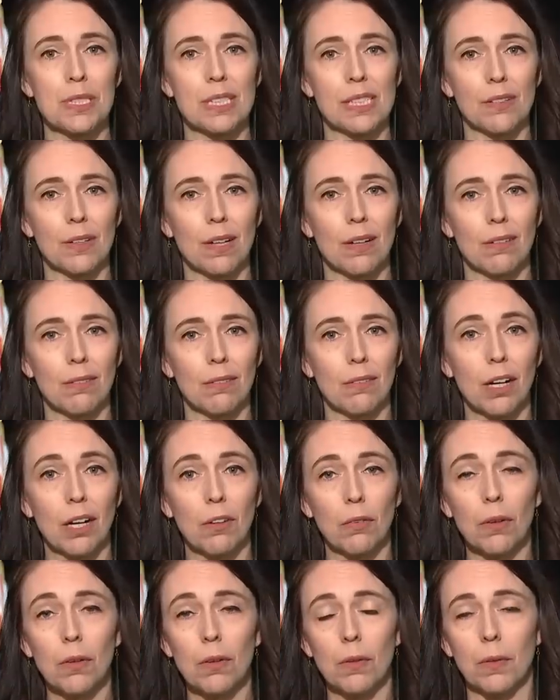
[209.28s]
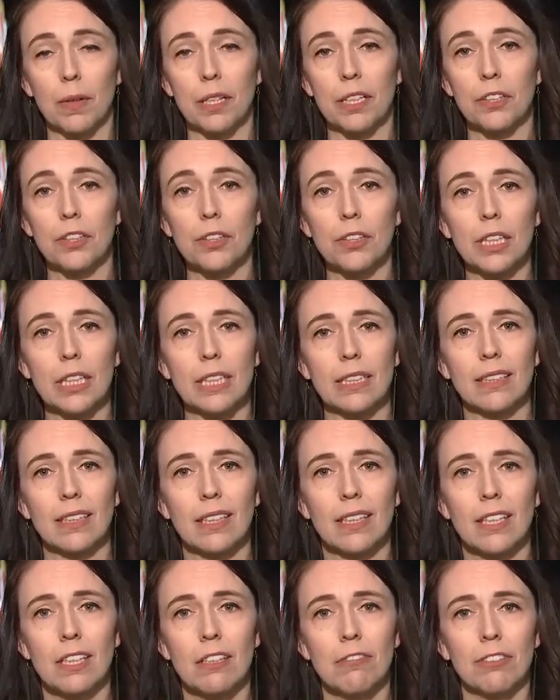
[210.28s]
there are, are wrong. When you look at,
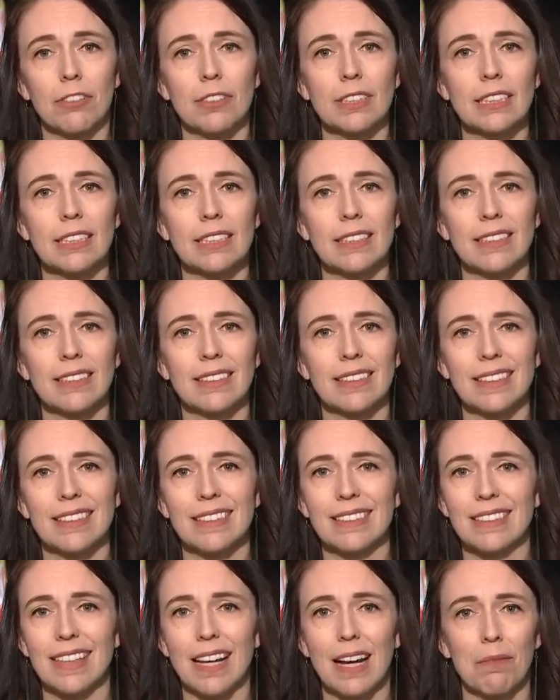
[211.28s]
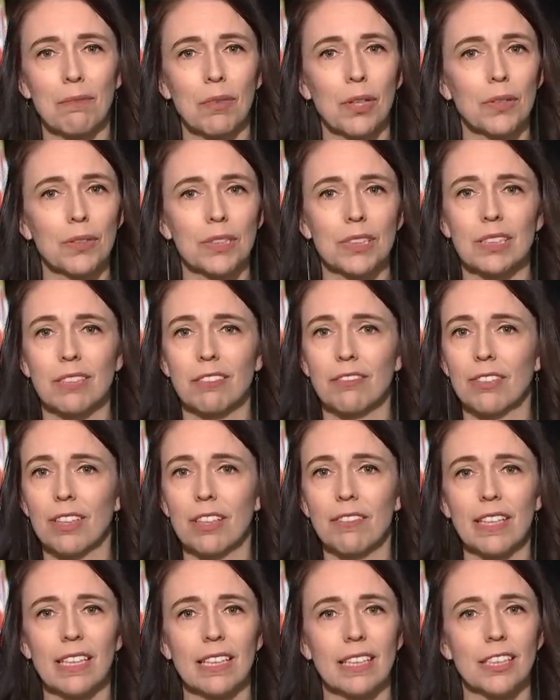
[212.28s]
for instance, um, cost of
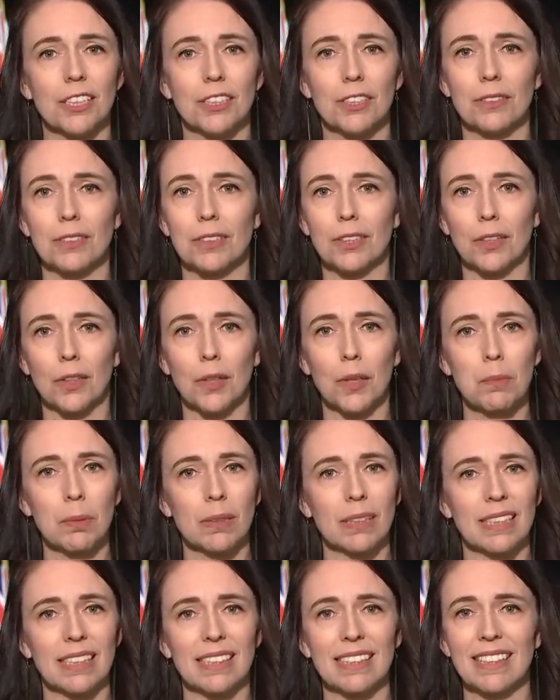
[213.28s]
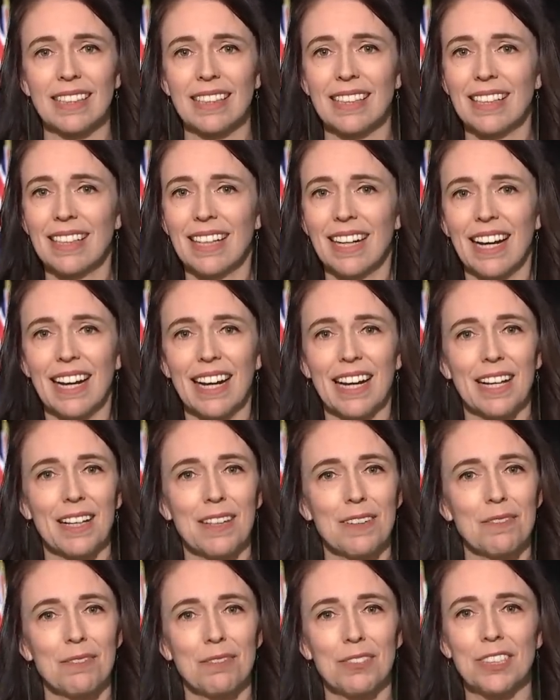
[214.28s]
living issues globally, Uh,
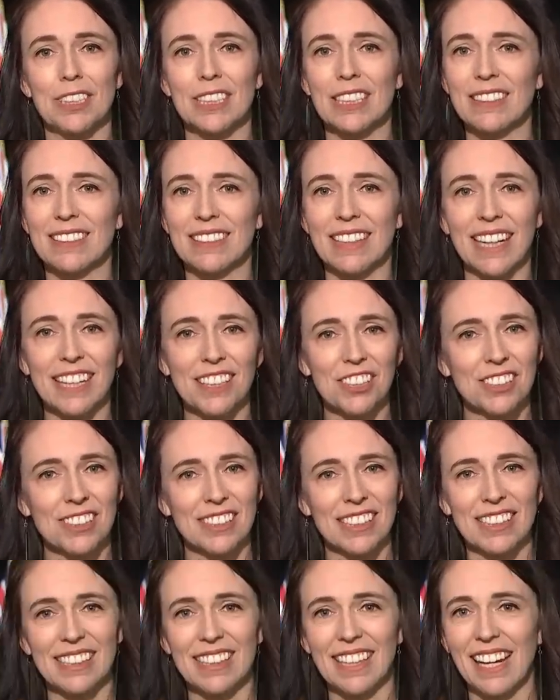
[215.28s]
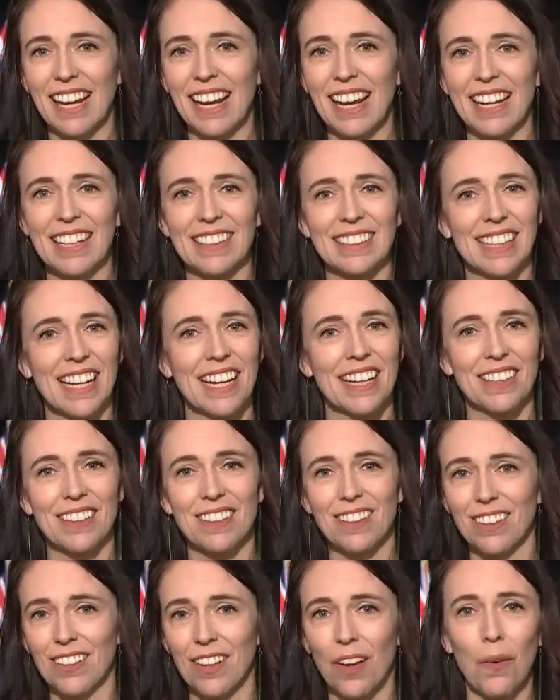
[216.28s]
New Zealand actually has had
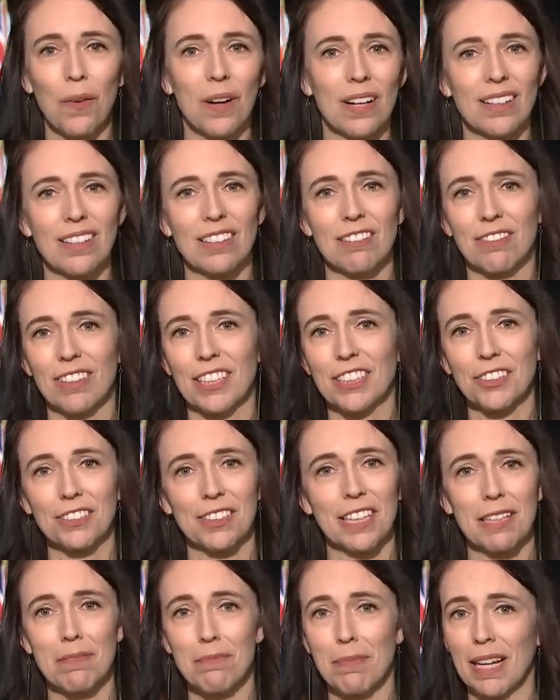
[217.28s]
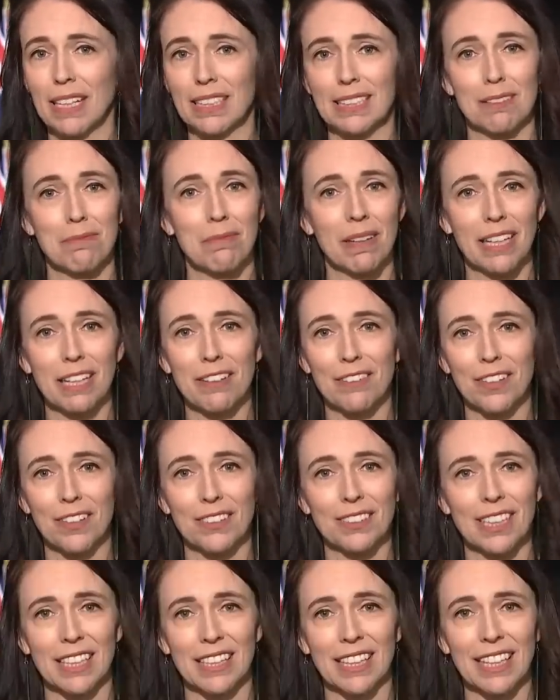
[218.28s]
lower inflationary impacts than many of
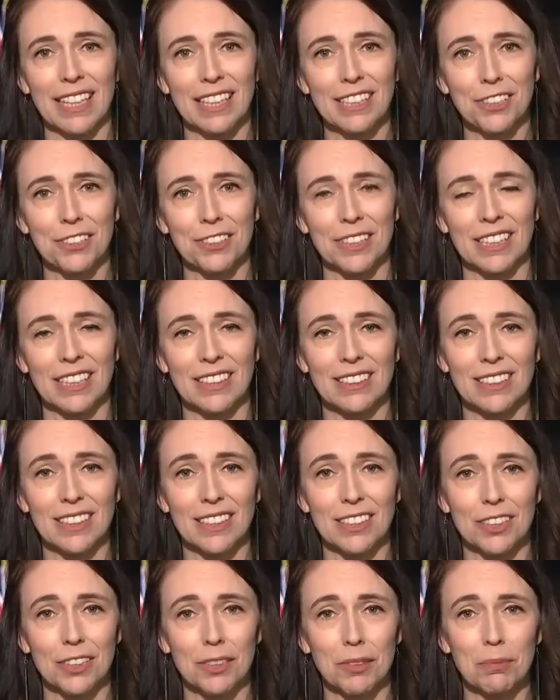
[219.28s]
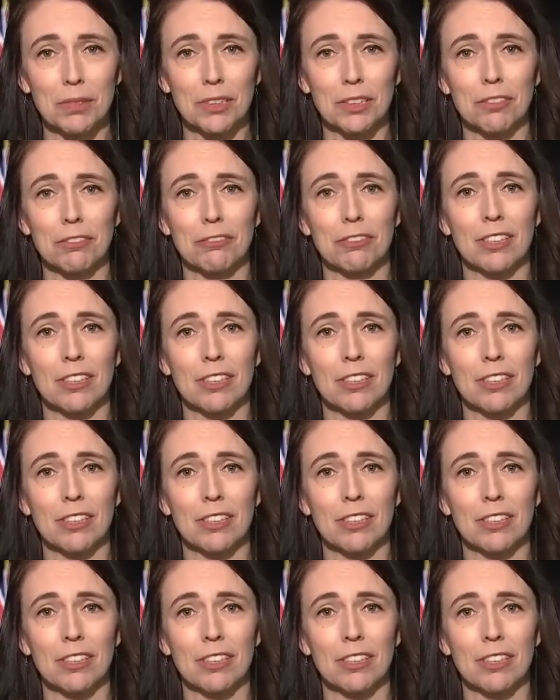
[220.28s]
those other countries. In terms of